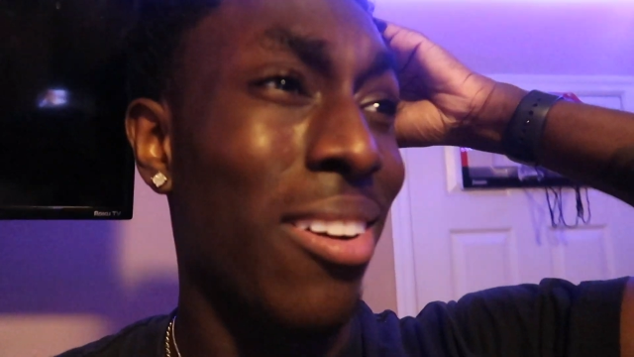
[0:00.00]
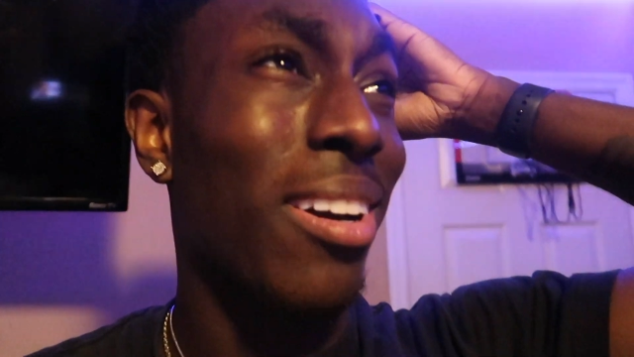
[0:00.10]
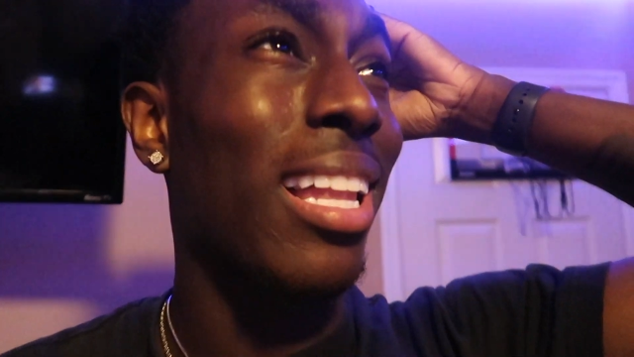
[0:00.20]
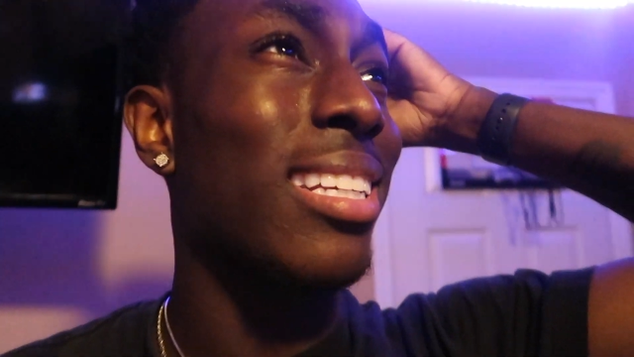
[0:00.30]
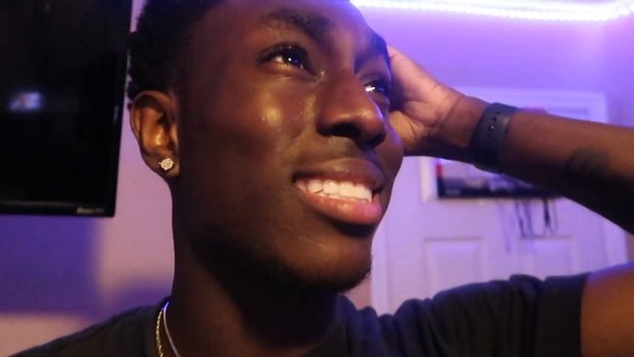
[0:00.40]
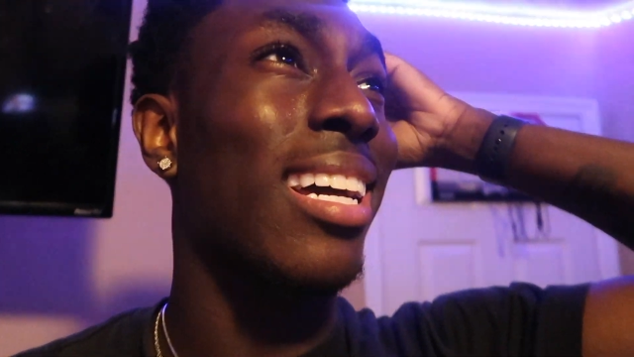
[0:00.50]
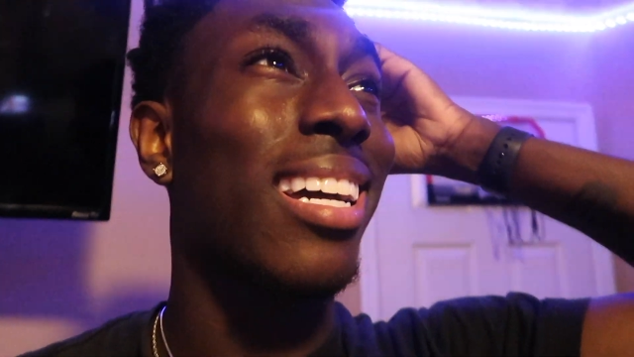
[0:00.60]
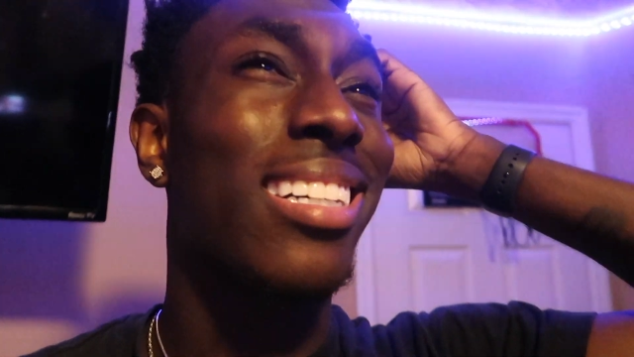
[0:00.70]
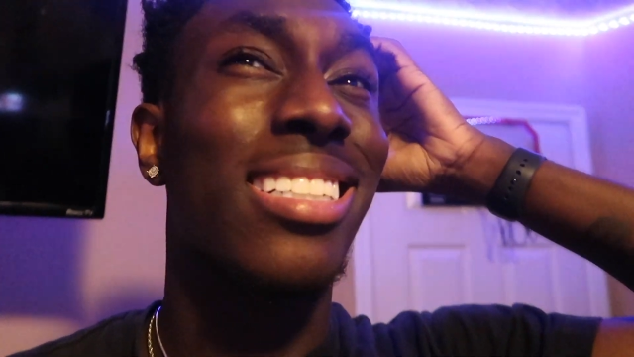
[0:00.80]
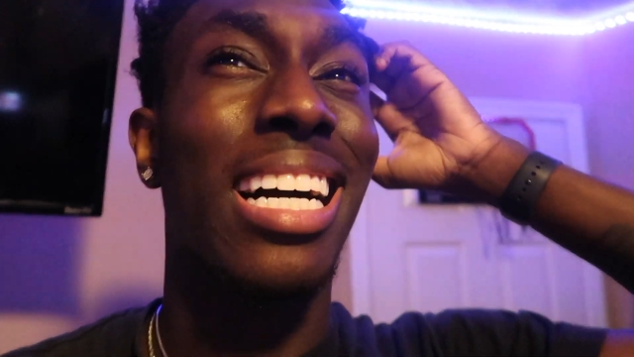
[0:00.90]
what class
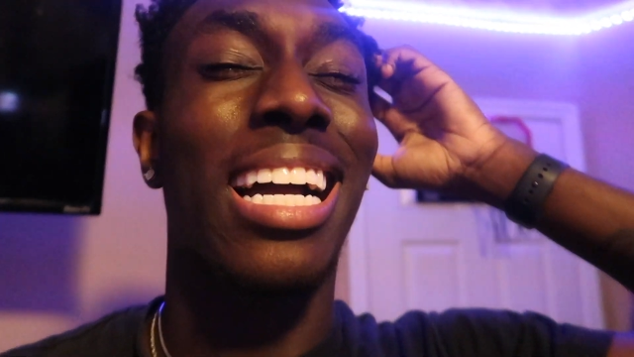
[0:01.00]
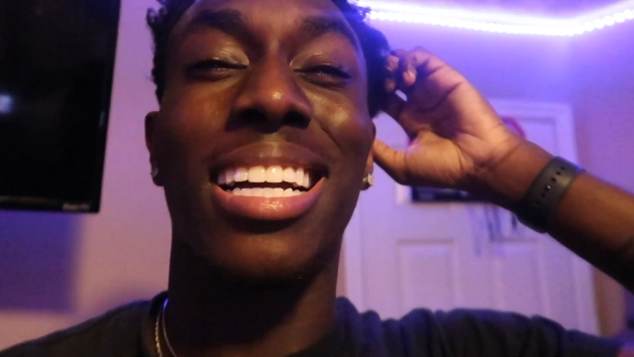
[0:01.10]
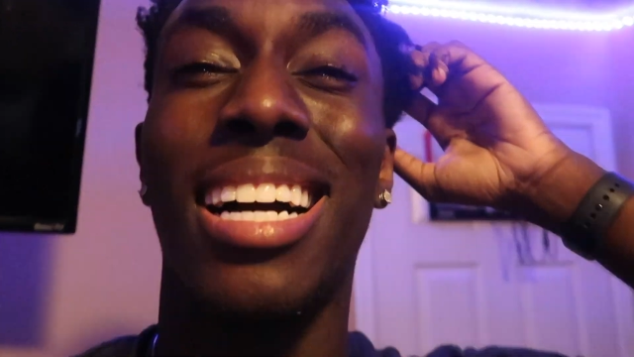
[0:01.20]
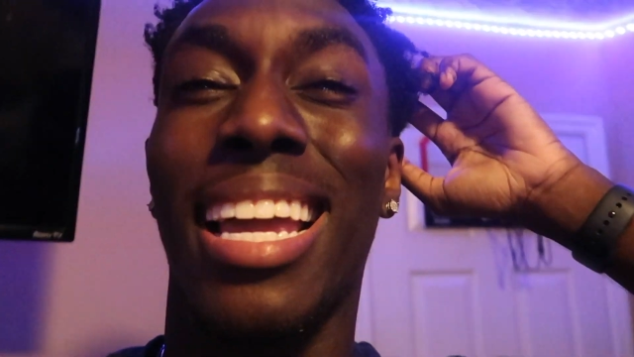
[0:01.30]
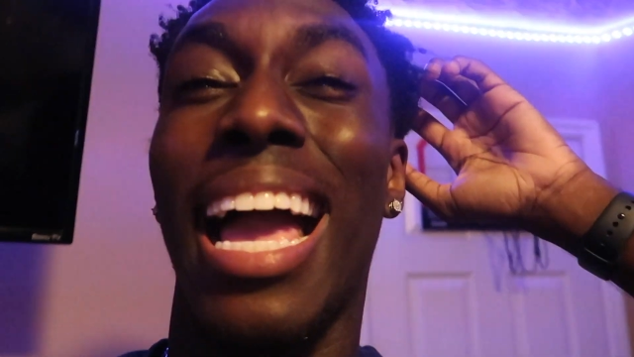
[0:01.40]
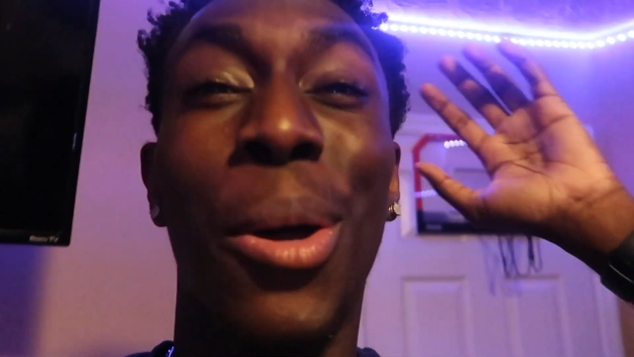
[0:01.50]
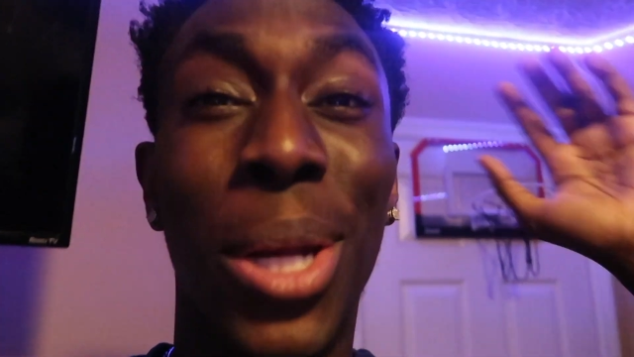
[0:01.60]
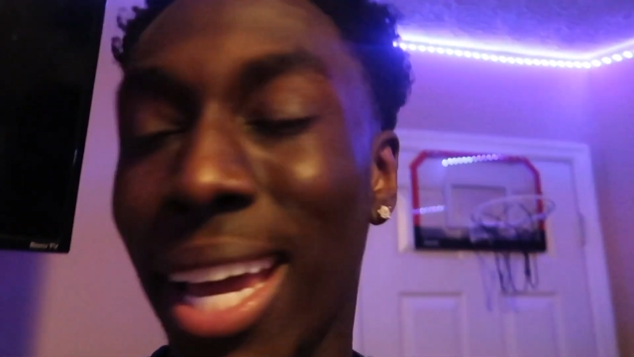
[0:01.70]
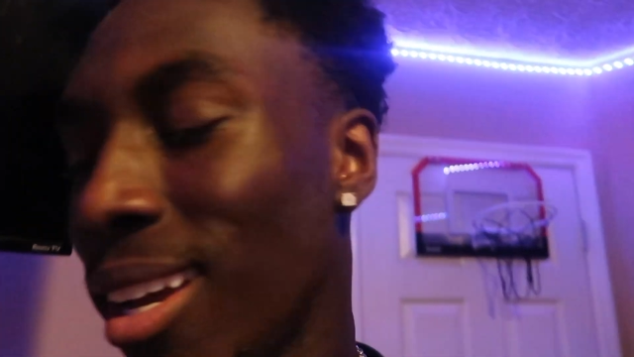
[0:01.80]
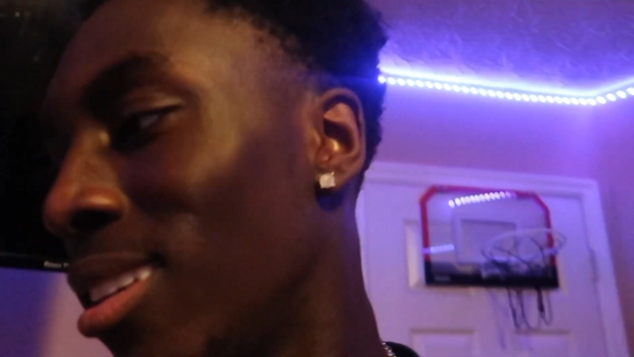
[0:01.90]
that? A
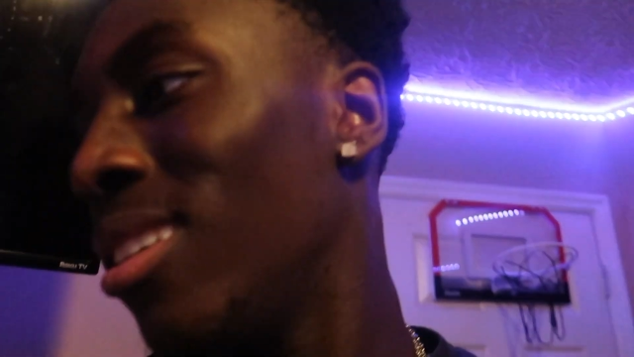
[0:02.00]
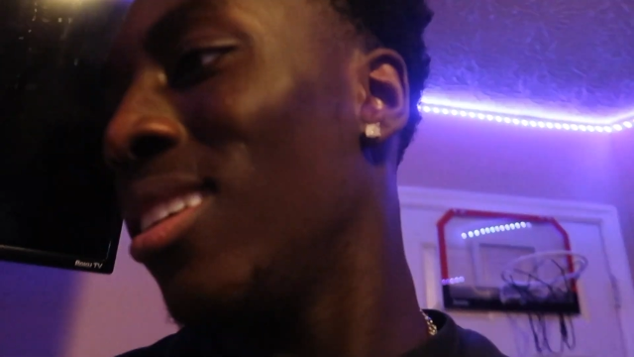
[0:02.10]
accounting?